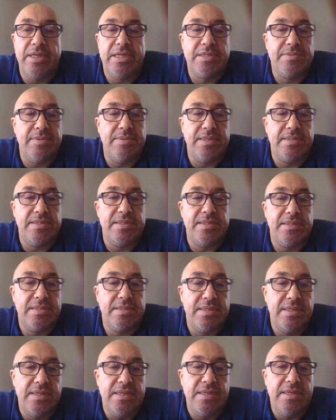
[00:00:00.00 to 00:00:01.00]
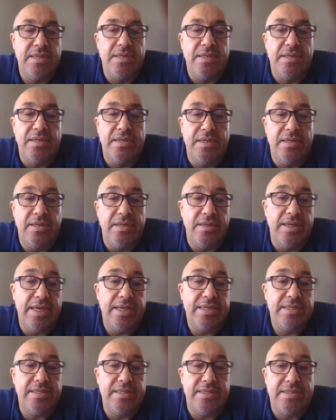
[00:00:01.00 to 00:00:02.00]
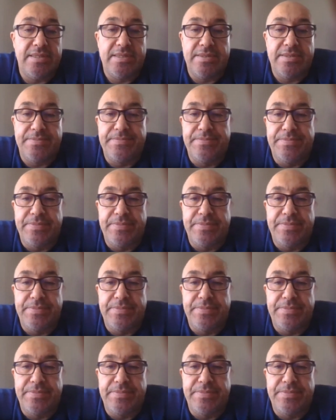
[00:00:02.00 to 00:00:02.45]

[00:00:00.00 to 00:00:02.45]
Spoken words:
expenses exist.